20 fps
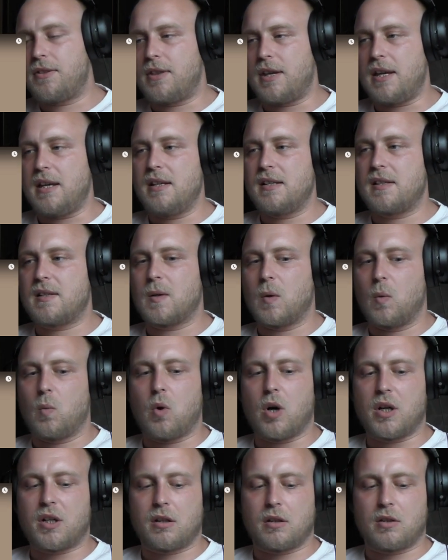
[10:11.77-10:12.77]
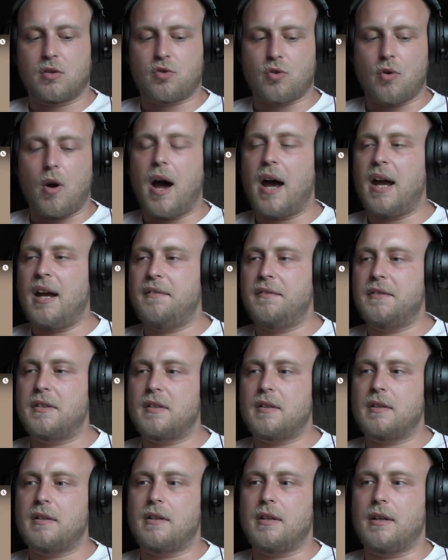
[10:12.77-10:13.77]
things what
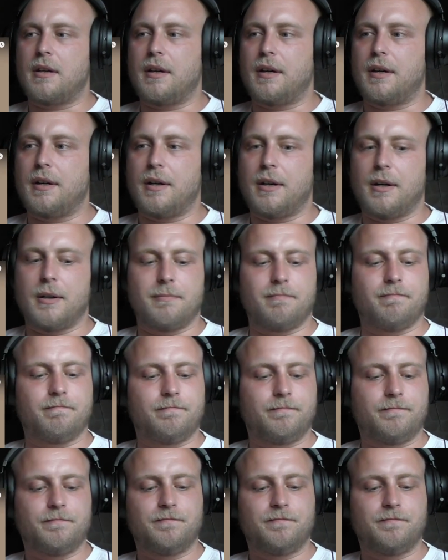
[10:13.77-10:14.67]
drives the